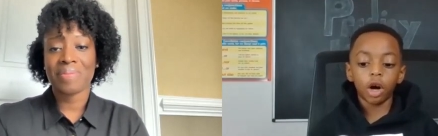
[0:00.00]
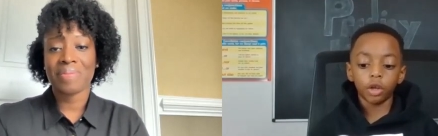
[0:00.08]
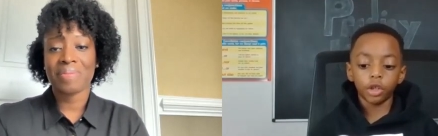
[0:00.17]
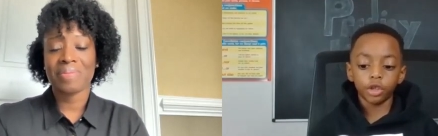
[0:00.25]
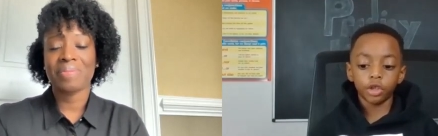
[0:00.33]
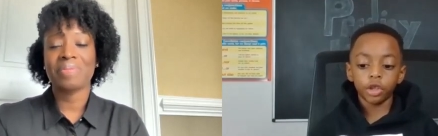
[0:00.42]

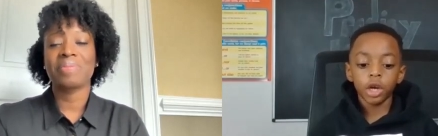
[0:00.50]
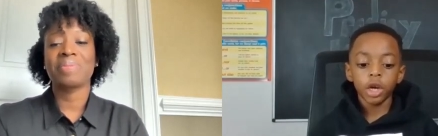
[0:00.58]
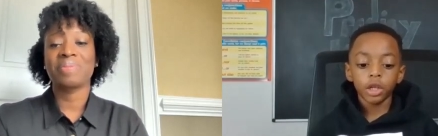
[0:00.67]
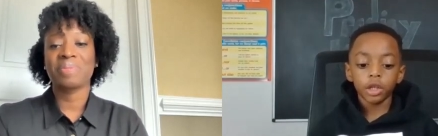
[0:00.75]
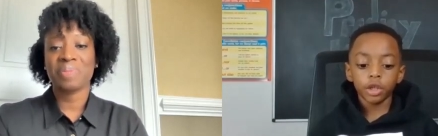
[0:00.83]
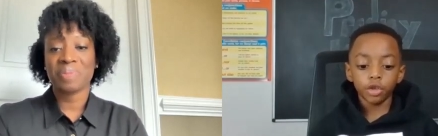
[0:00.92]
Speaker 1: college.
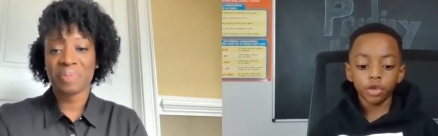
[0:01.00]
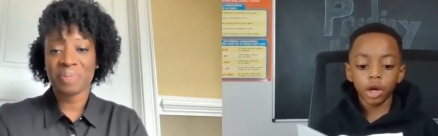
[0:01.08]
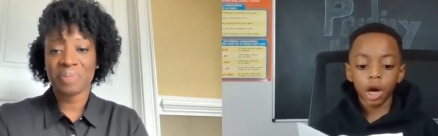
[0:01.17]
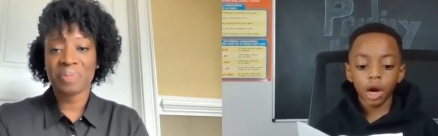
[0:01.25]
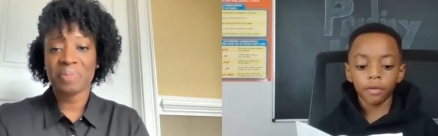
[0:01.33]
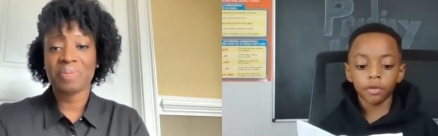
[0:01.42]
Did you
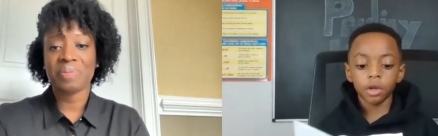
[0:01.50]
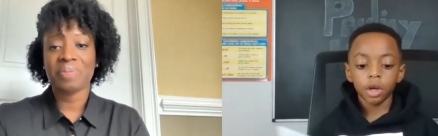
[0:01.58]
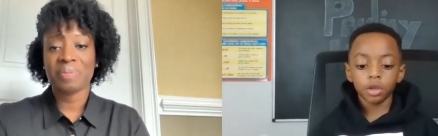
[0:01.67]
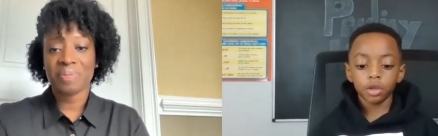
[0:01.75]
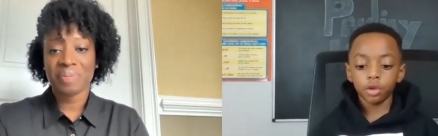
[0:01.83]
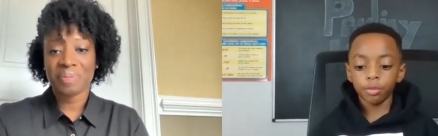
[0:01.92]
have
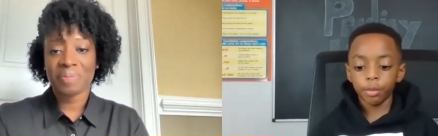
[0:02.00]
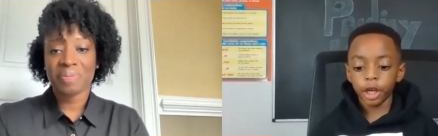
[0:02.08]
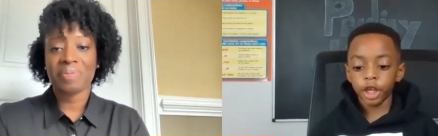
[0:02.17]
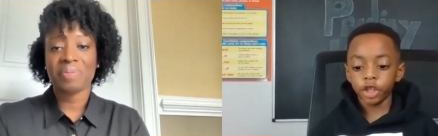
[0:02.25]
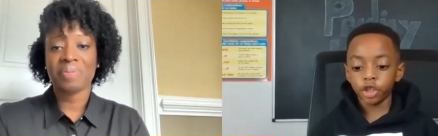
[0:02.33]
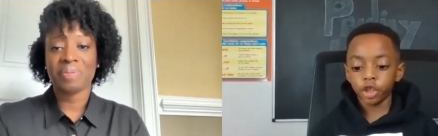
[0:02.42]
to
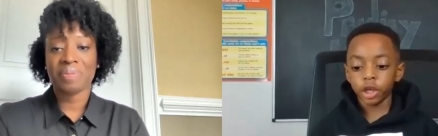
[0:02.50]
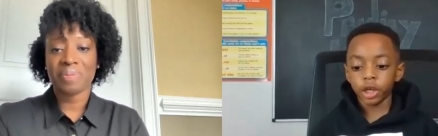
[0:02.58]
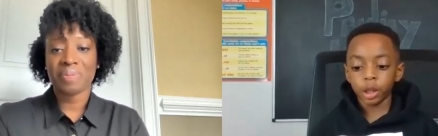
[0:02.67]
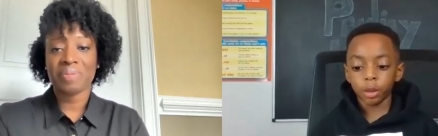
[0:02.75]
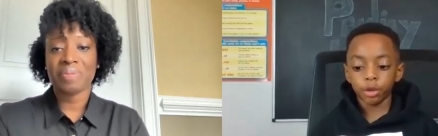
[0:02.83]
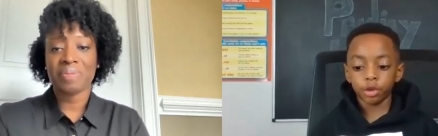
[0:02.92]
major
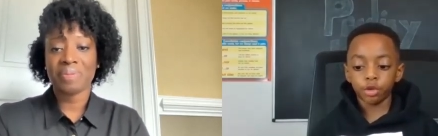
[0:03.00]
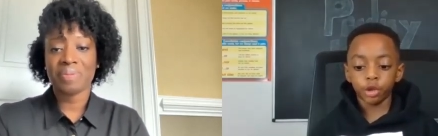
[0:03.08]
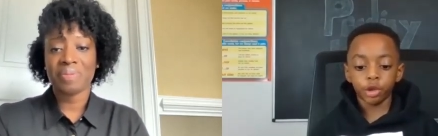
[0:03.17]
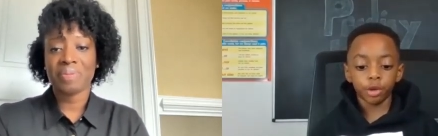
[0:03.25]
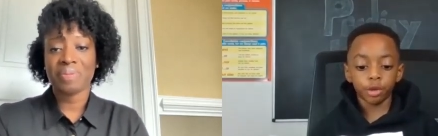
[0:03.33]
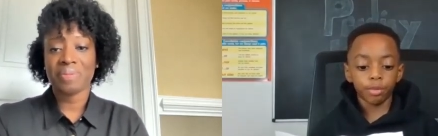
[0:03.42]
in
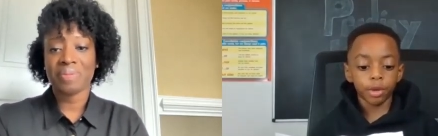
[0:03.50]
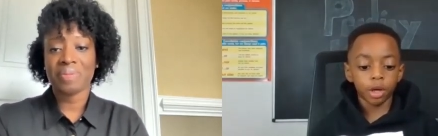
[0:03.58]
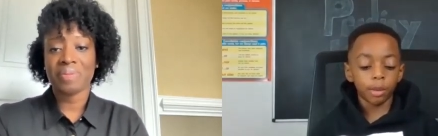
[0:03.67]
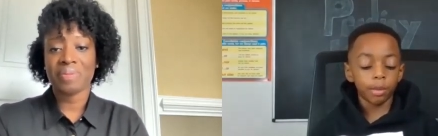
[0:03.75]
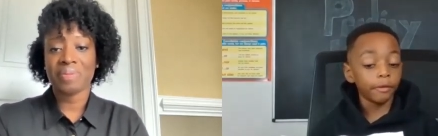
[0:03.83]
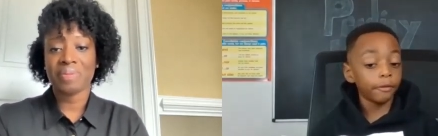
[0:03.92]
chemistry to
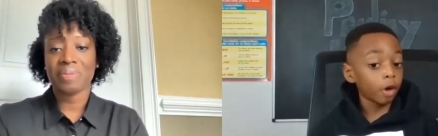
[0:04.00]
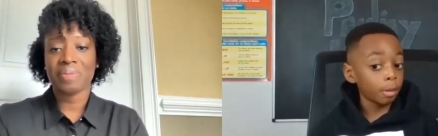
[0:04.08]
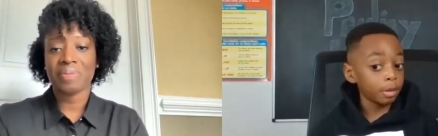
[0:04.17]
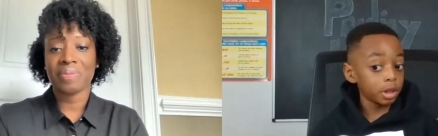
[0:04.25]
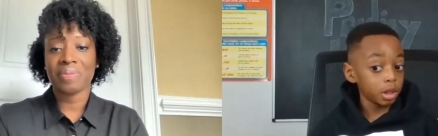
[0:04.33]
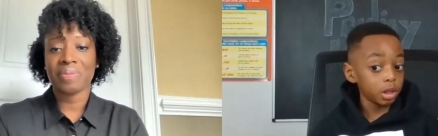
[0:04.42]
become a
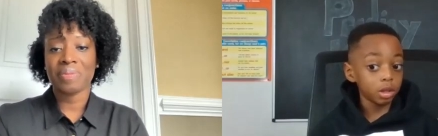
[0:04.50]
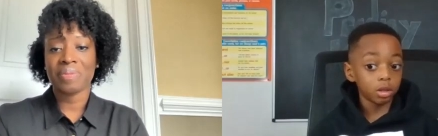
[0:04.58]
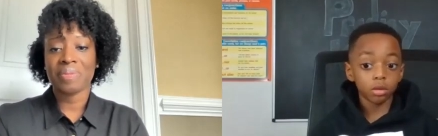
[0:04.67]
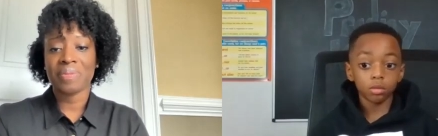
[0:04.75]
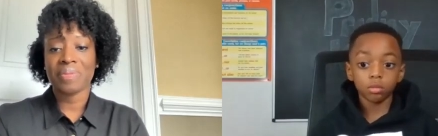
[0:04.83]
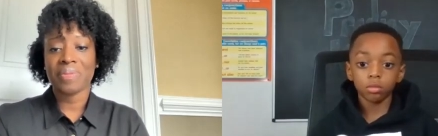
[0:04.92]

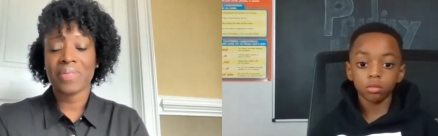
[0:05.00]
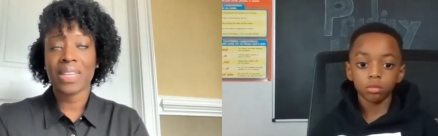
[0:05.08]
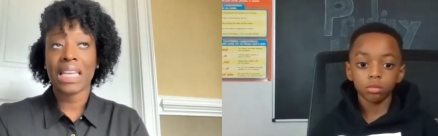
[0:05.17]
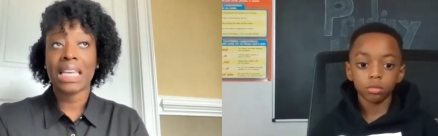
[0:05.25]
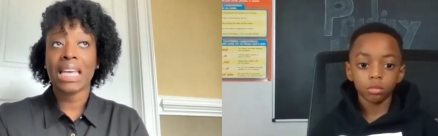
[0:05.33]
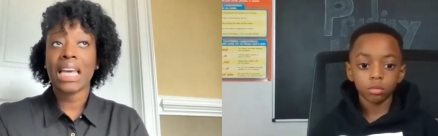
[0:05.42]
pharmacist?
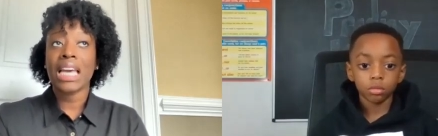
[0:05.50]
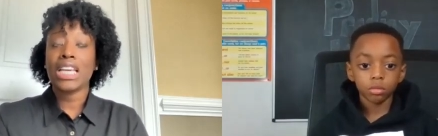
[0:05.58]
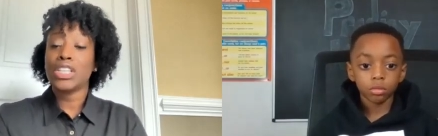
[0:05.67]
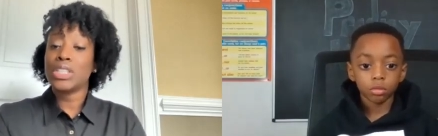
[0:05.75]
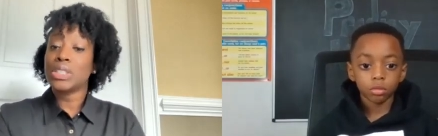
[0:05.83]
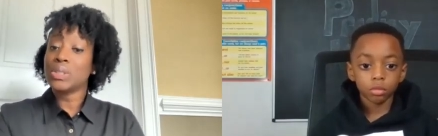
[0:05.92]

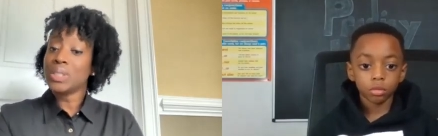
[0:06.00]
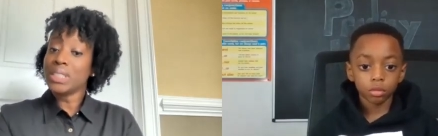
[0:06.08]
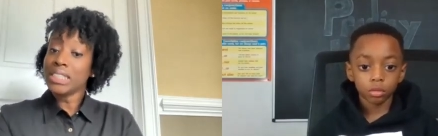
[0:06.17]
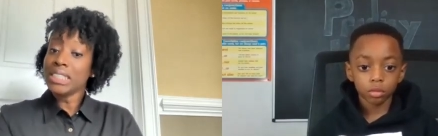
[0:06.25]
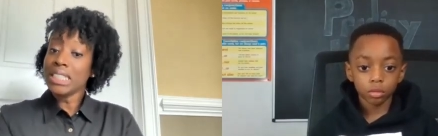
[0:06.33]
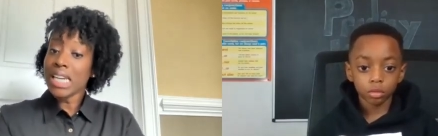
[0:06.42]
Speaker 2: You
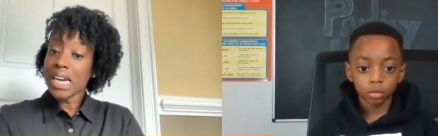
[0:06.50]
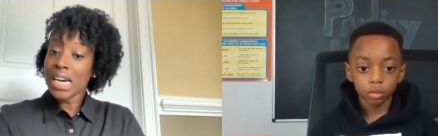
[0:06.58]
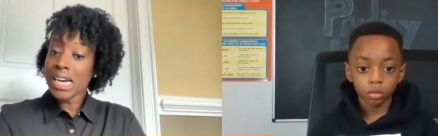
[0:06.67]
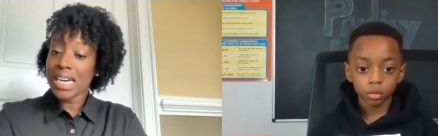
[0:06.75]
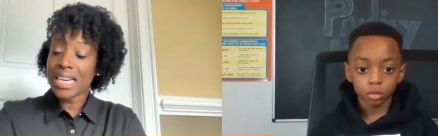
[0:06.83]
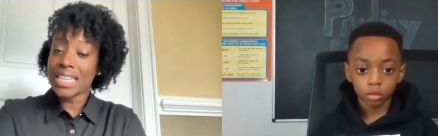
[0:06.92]
did
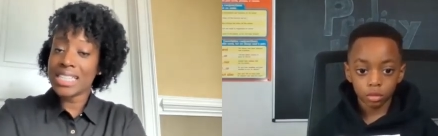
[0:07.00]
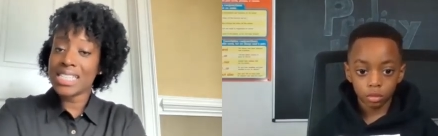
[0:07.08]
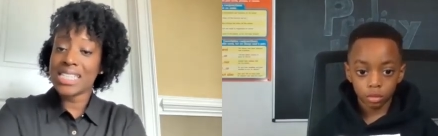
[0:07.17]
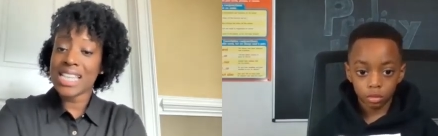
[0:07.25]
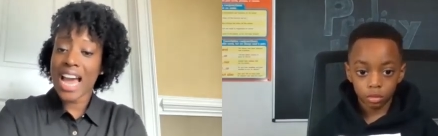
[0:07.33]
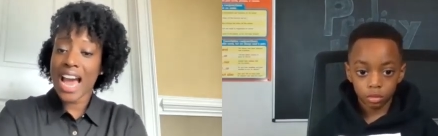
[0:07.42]

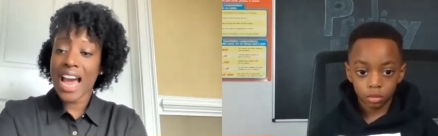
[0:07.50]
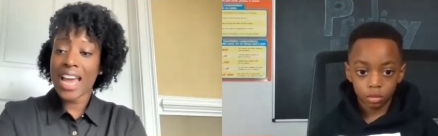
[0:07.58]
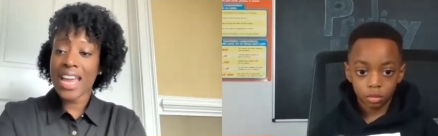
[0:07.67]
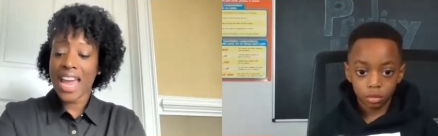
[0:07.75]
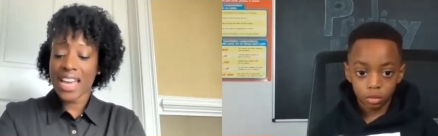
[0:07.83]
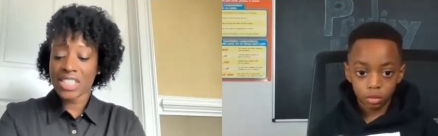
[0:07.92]
not.
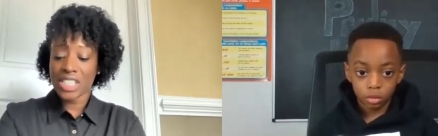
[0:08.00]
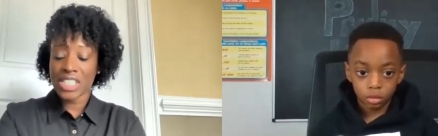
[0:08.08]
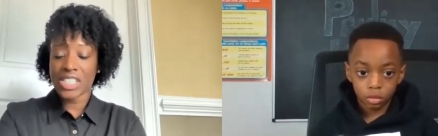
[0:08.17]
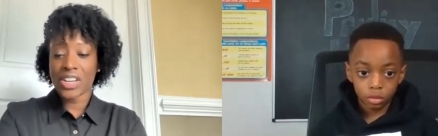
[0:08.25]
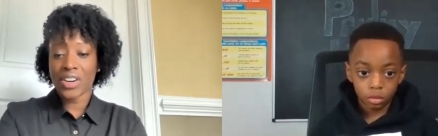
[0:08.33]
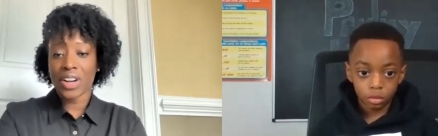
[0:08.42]
I actually
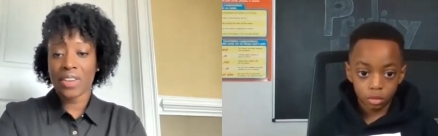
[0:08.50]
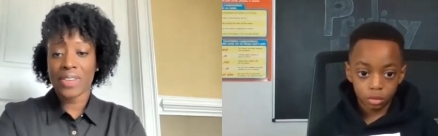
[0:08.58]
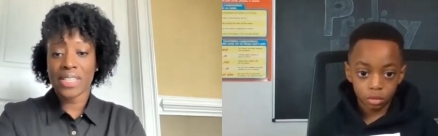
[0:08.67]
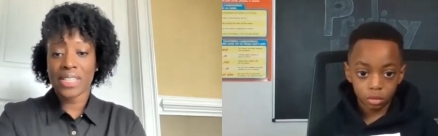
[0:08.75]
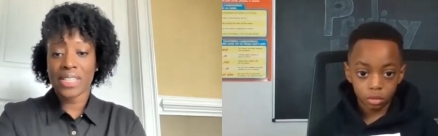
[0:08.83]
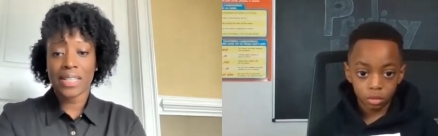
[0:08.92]
started off
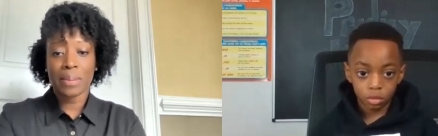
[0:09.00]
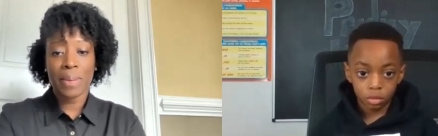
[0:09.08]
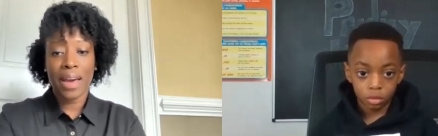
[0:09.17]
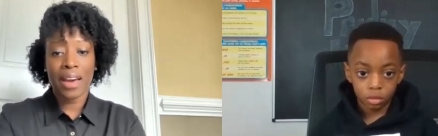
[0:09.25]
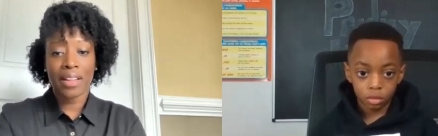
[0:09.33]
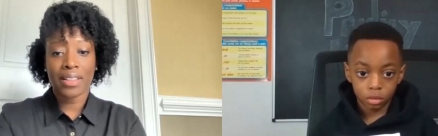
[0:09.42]
as a
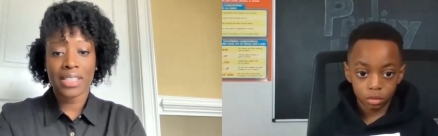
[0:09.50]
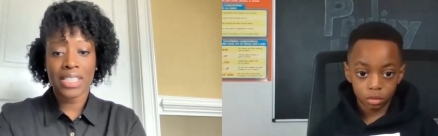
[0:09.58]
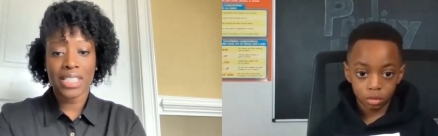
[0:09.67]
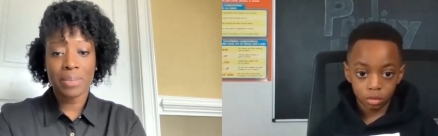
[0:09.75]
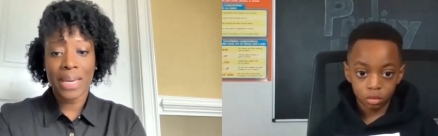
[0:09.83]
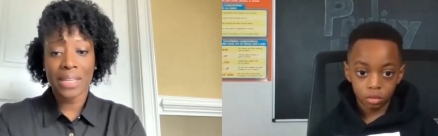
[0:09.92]

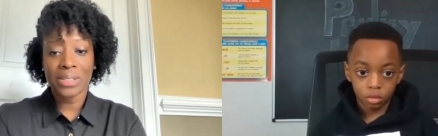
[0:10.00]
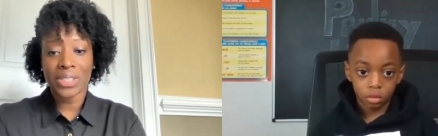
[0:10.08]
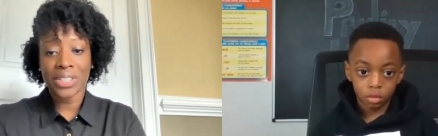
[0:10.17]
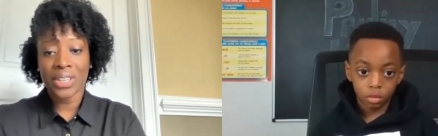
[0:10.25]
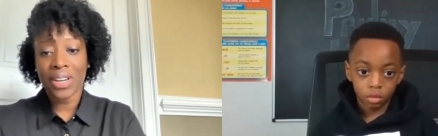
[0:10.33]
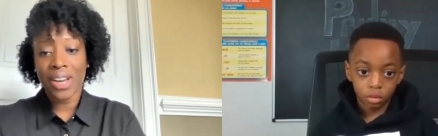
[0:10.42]
biology
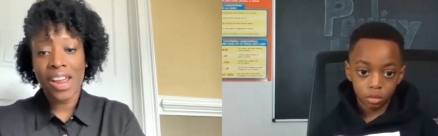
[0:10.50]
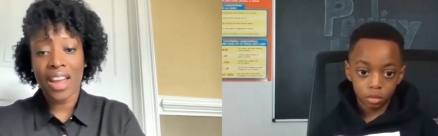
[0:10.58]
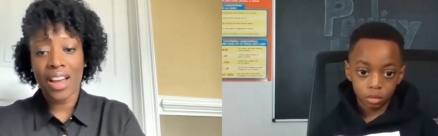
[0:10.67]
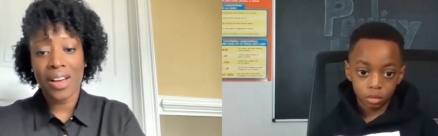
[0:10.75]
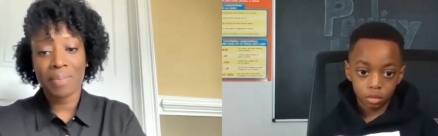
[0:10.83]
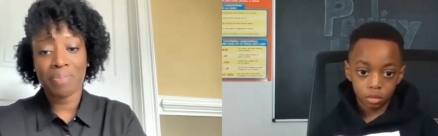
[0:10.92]
major,
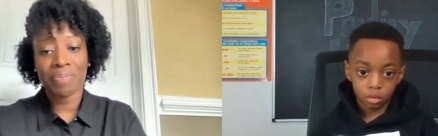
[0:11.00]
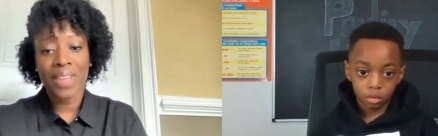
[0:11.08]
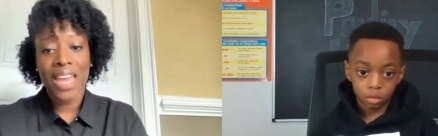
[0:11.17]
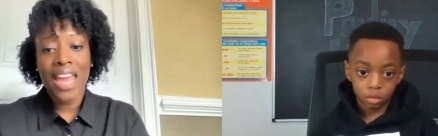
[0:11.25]
um,